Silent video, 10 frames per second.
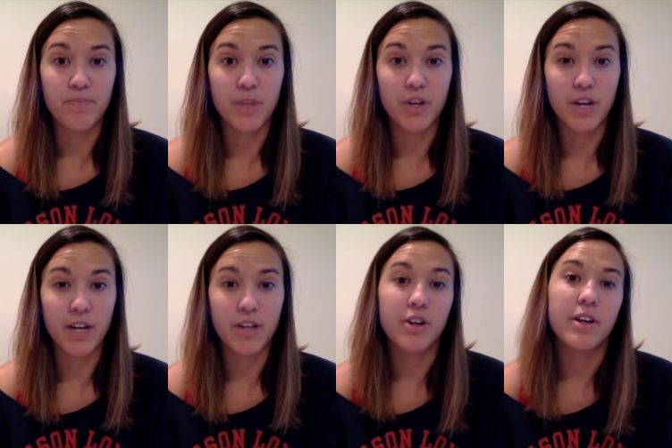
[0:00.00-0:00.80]
In
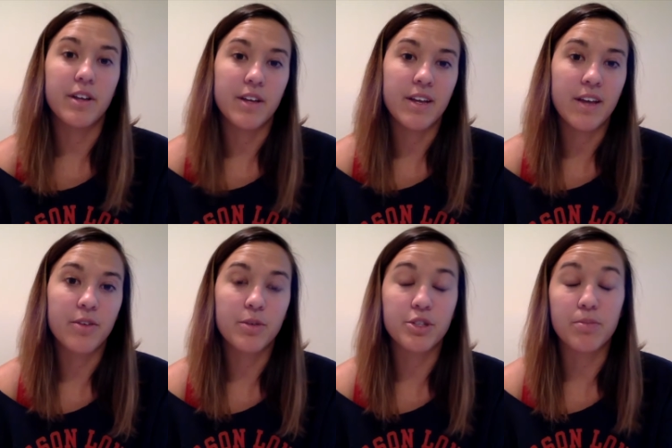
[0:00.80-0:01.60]
other
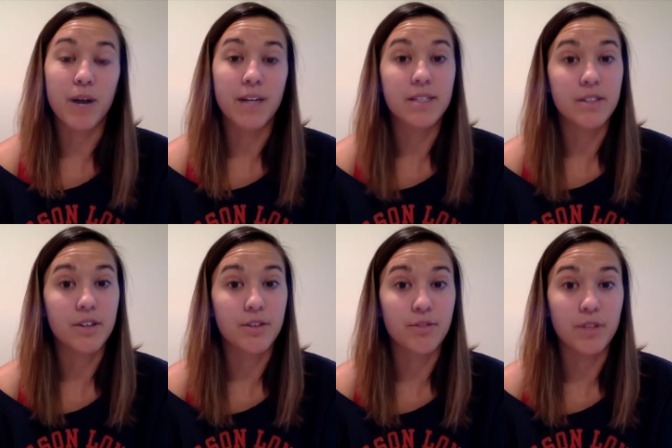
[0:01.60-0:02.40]
words, your mind isn't
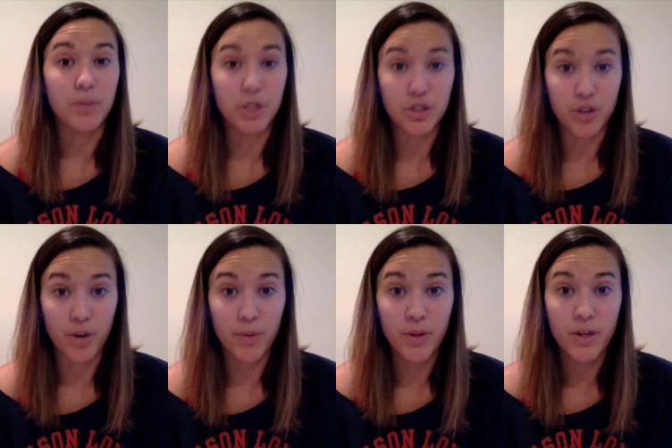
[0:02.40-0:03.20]
going to really be sharp.
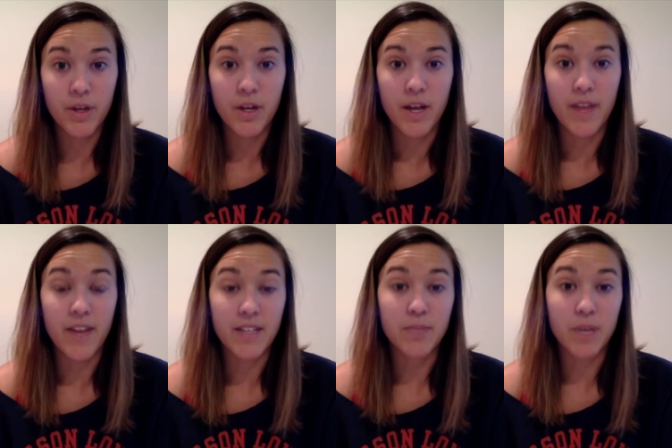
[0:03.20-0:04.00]
And
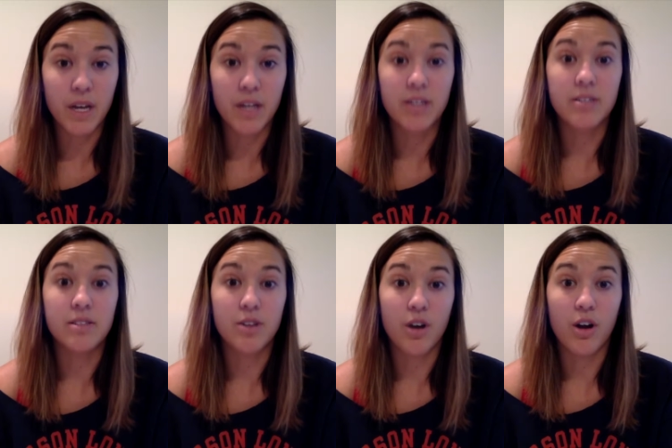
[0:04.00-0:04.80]
that's
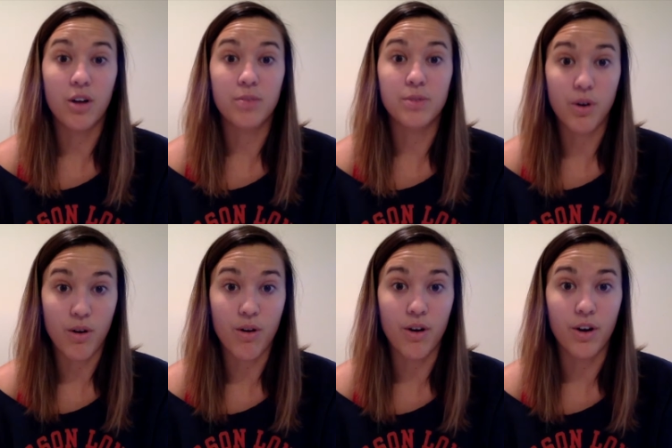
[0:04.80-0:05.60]
because carbs
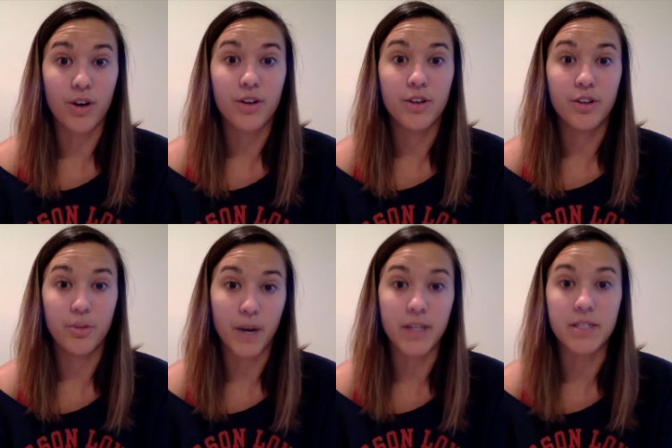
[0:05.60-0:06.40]
are your
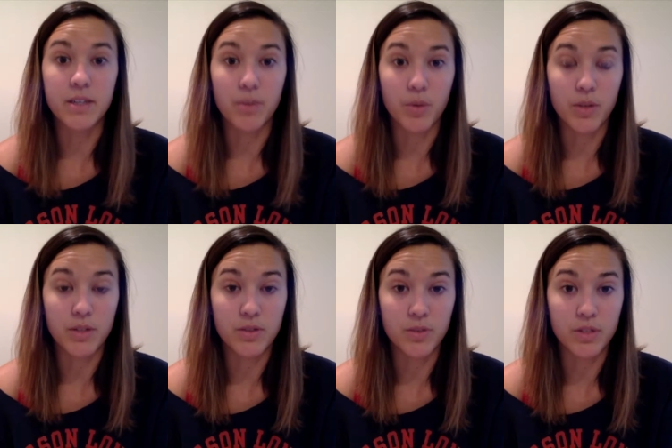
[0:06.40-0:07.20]
body's number one
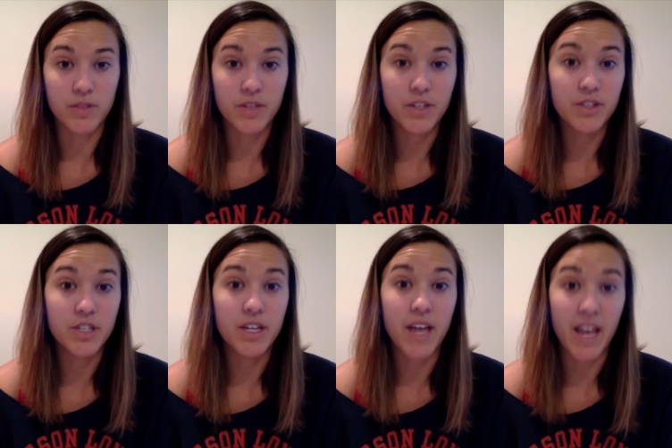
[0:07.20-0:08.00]
source of
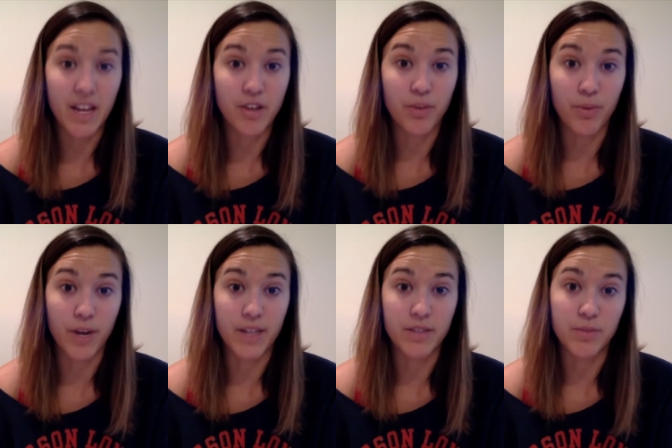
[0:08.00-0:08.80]
energy and your
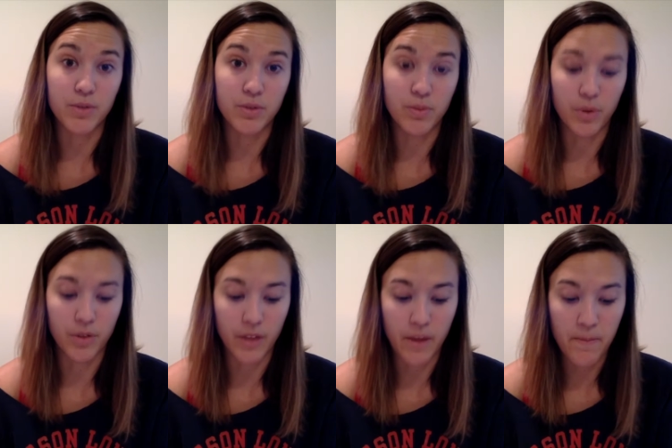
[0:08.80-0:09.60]
brain's, most
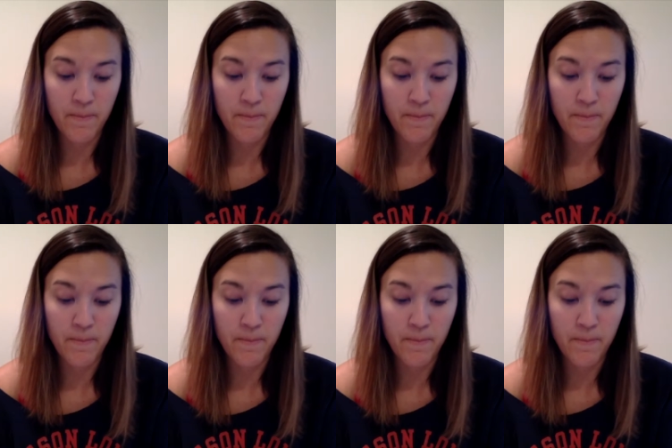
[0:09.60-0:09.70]
importantly.